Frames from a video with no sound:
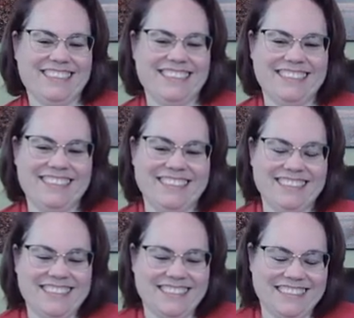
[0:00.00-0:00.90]

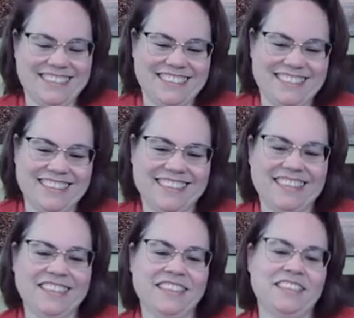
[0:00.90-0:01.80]

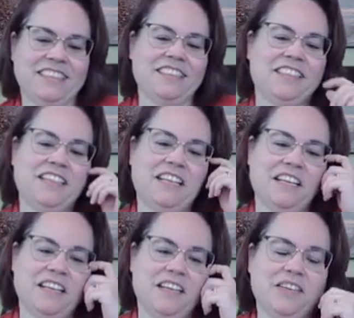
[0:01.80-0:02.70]

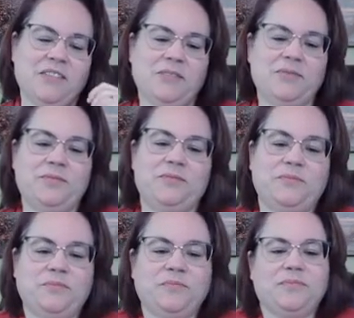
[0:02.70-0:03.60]

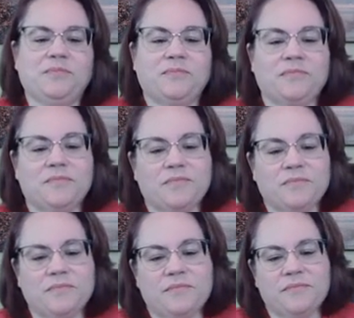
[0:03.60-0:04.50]

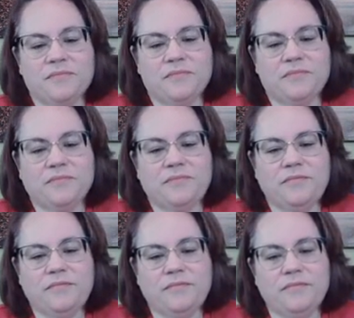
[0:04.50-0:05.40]

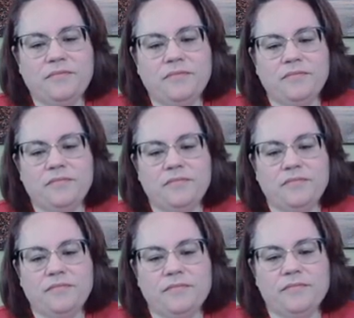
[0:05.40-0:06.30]
(silent)